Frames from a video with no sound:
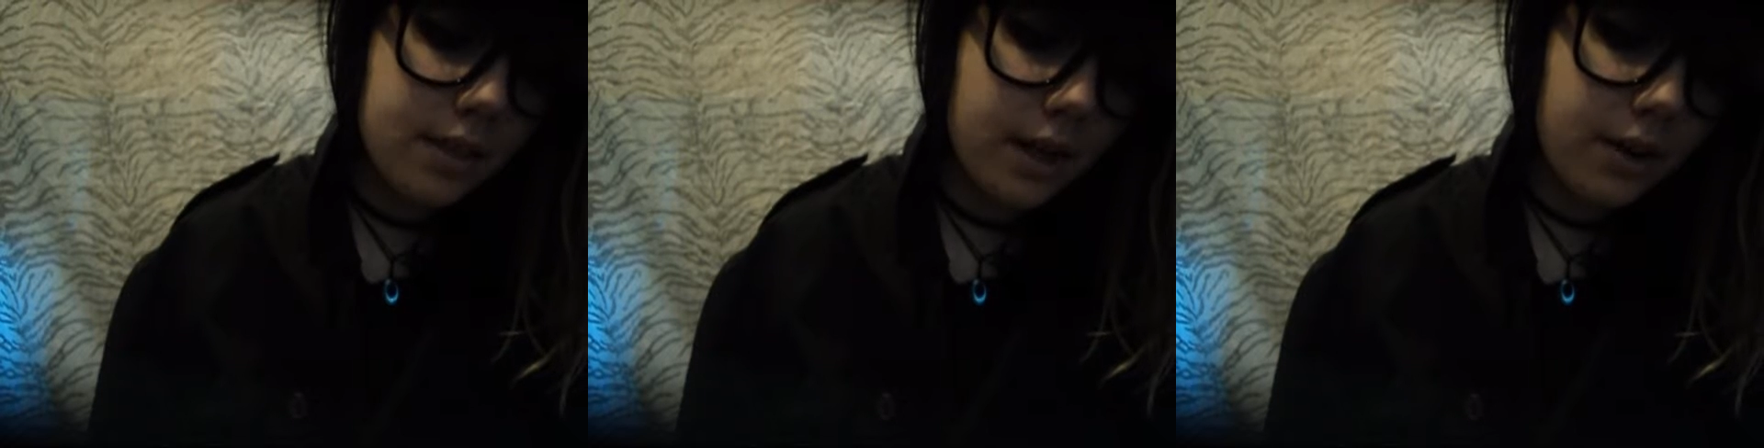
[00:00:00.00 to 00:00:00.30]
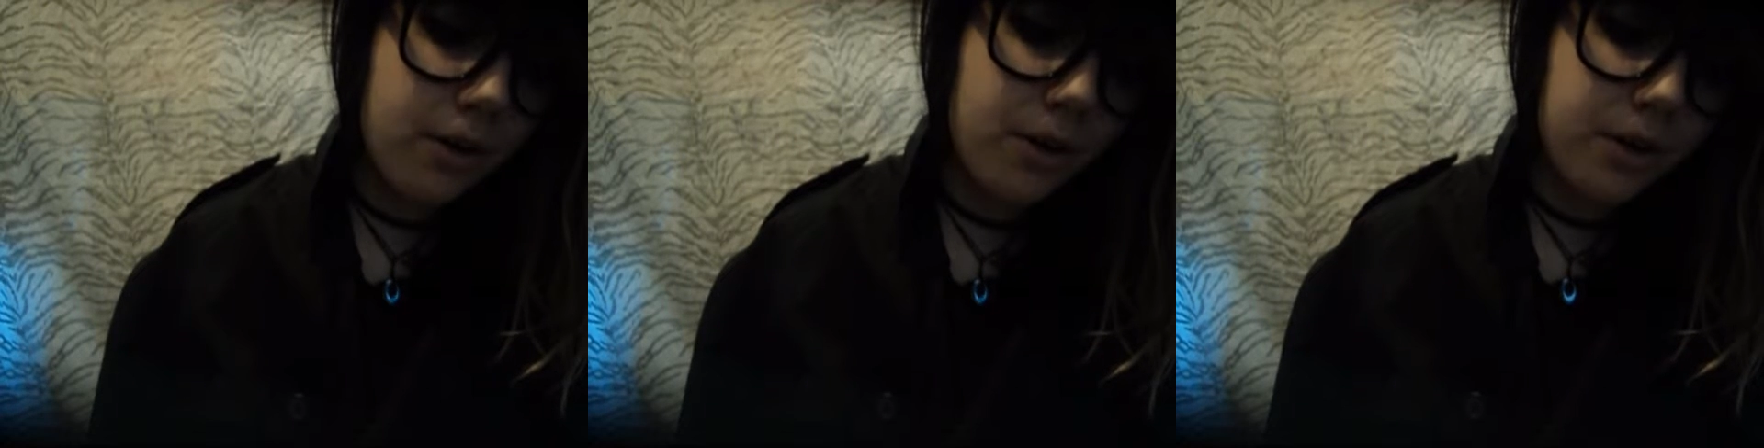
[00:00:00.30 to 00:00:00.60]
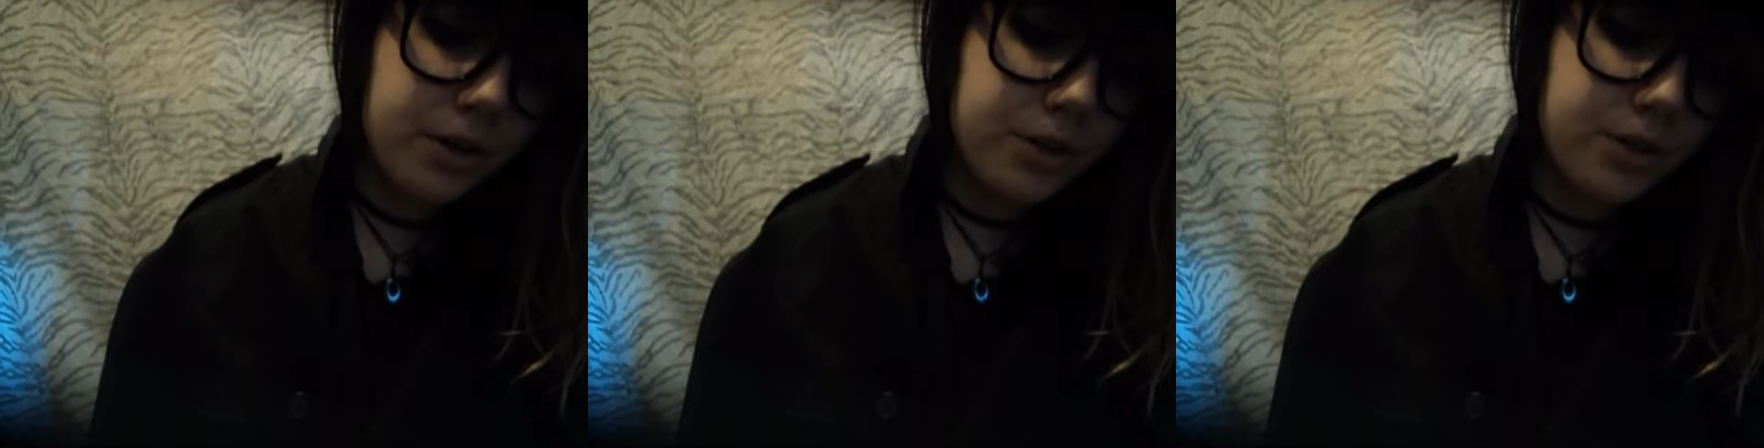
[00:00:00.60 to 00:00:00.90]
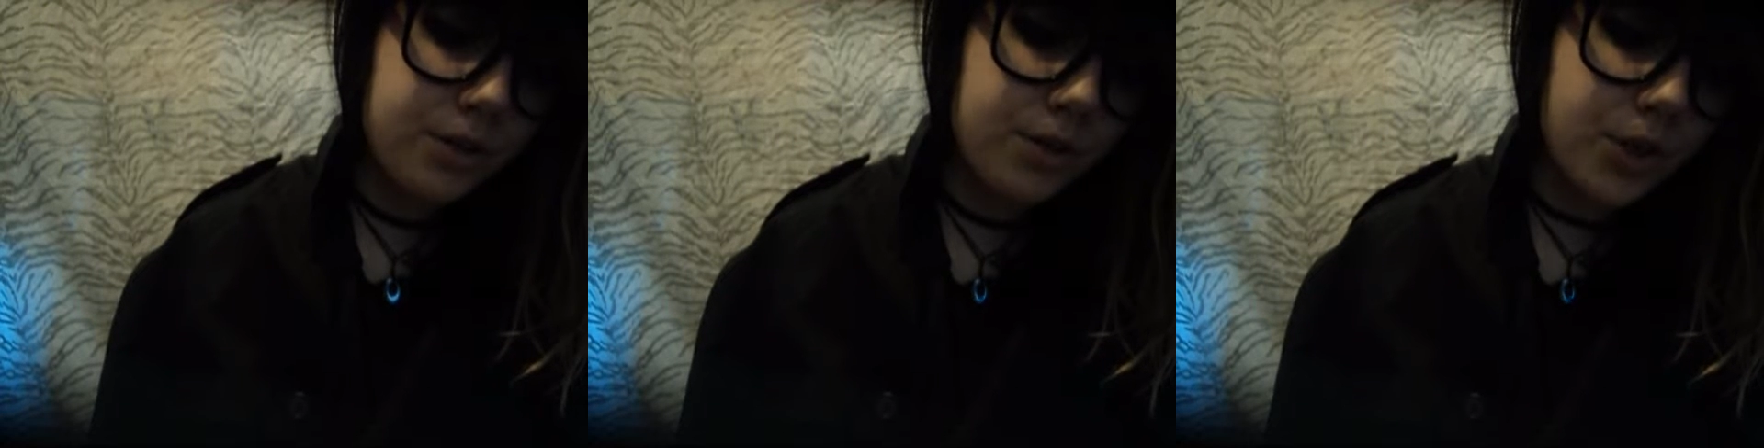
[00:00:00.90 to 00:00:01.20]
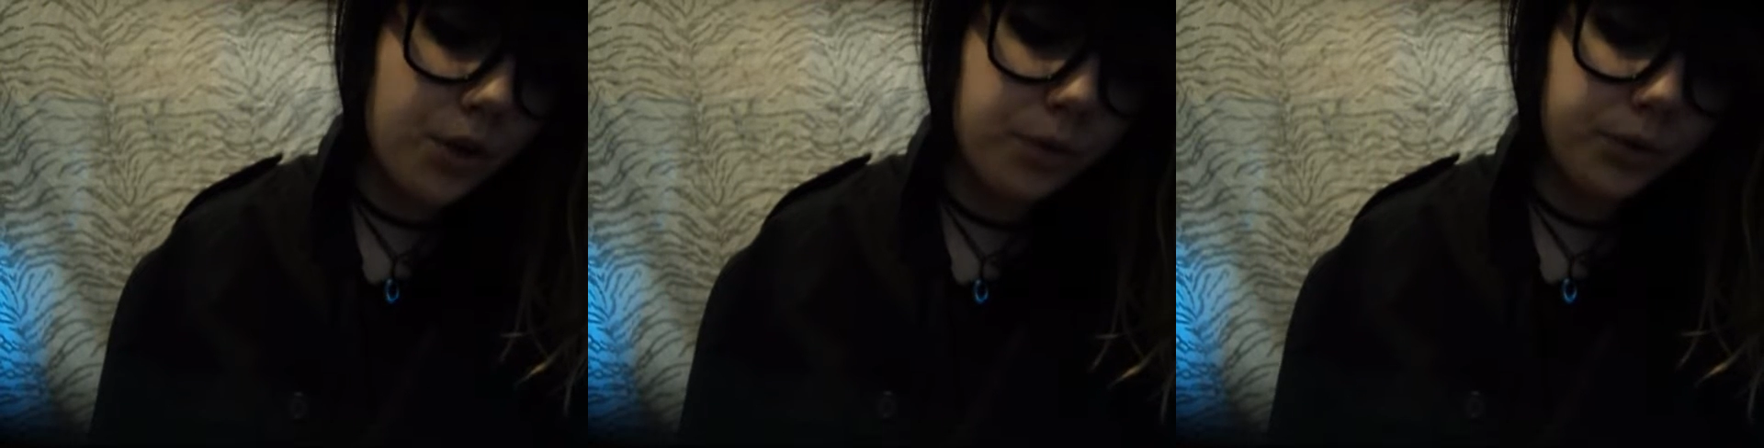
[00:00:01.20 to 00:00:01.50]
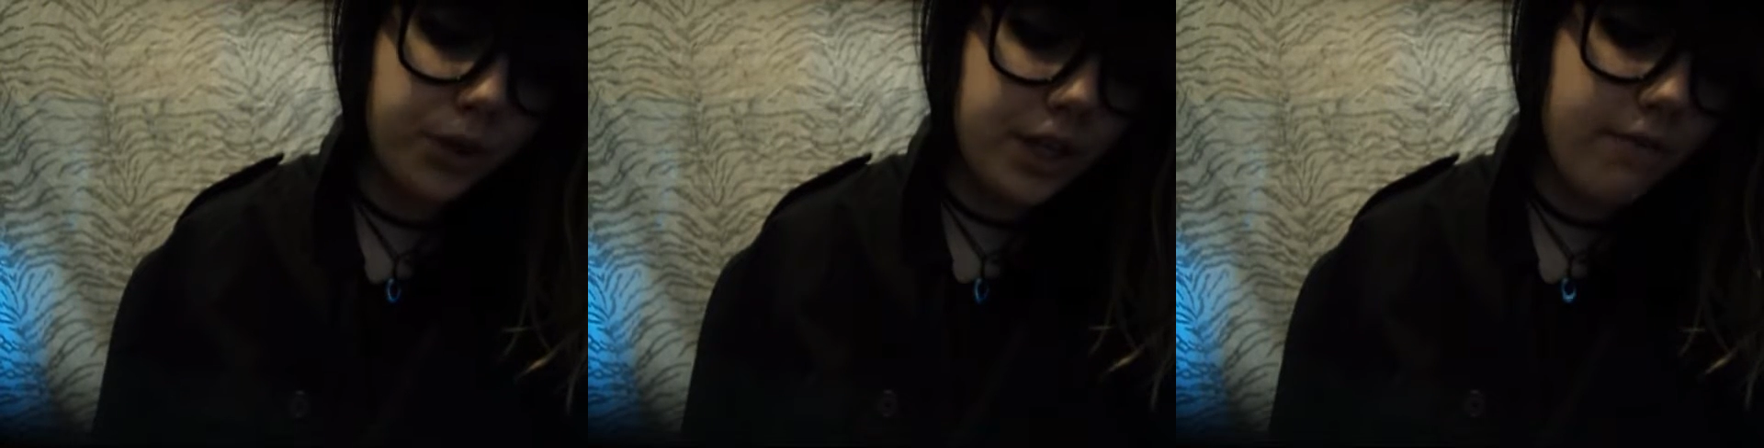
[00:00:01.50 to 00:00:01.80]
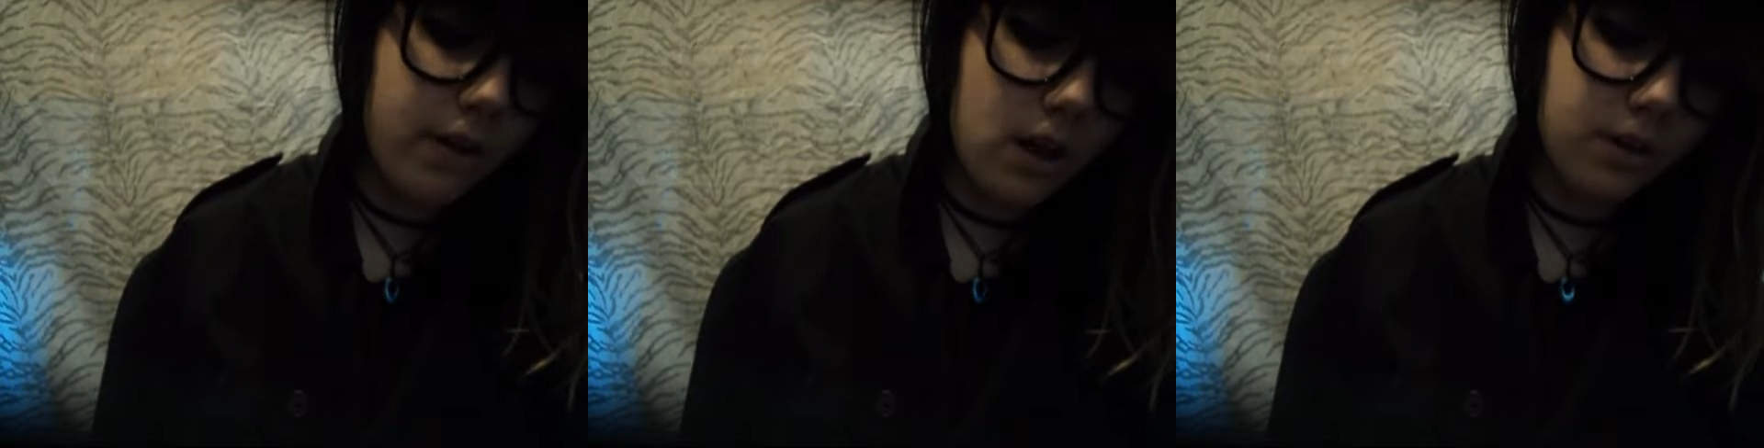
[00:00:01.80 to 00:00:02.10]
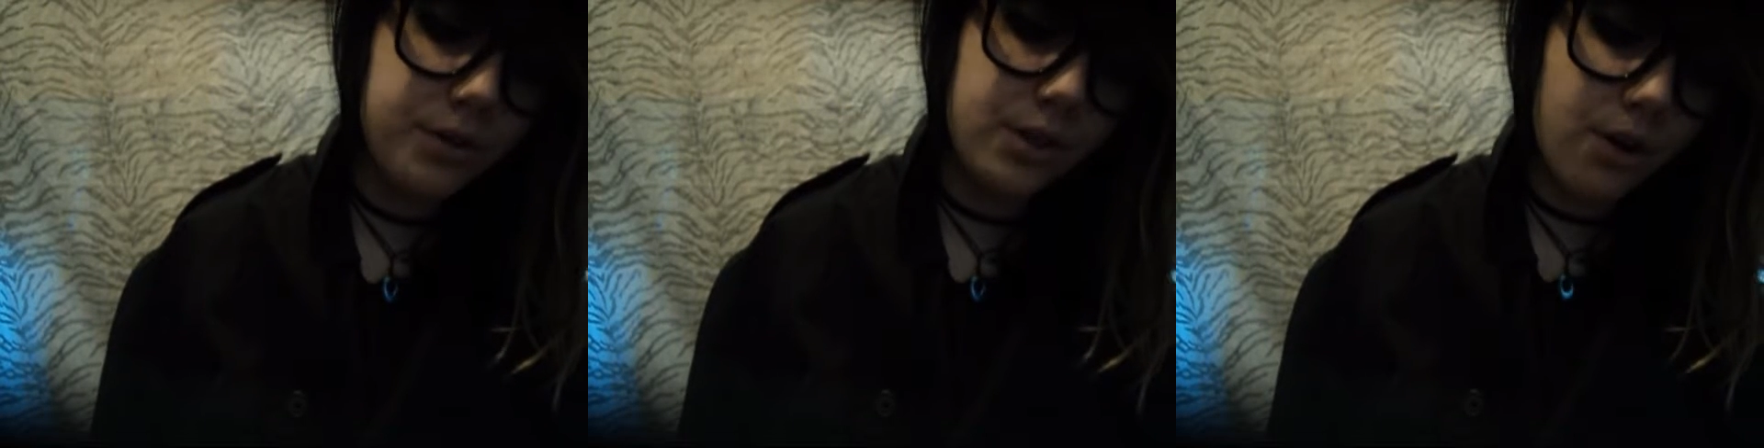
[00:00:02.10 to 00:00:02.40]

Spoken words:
There are don't look, he follows,